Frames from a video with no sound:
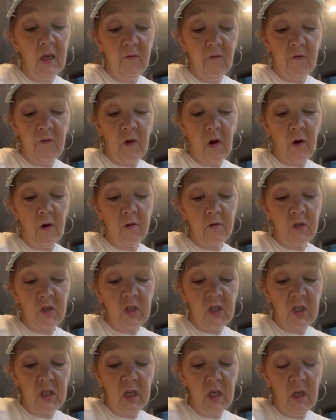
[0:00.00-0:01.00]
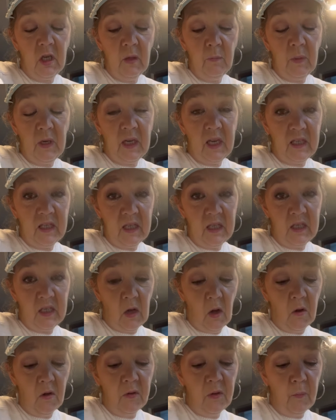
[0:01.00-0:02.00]
first, because it's
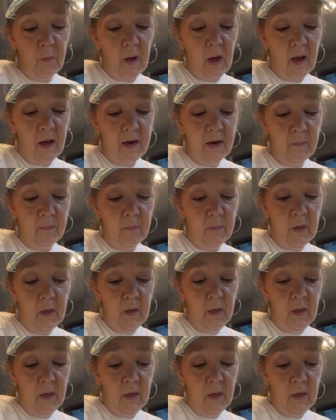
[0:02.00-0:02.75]
on the bottom